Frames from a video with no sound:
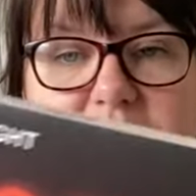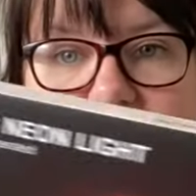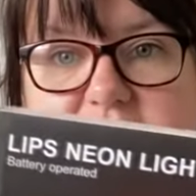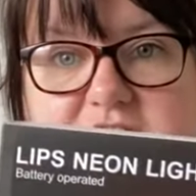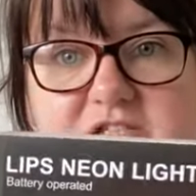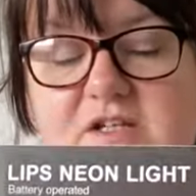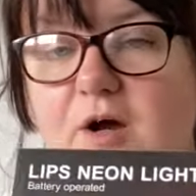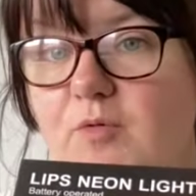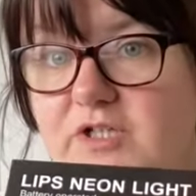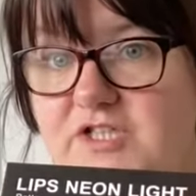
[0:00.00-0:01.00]
because
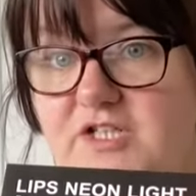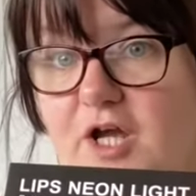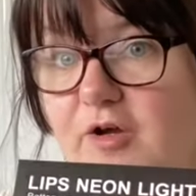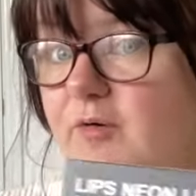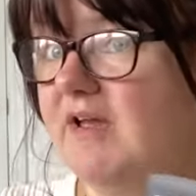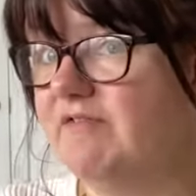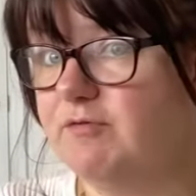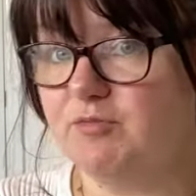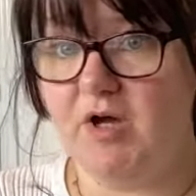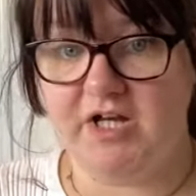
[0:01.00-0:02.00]
I wanted to know if
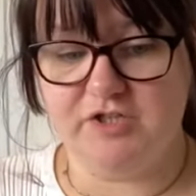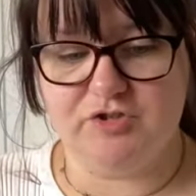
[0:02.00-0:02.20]
it was working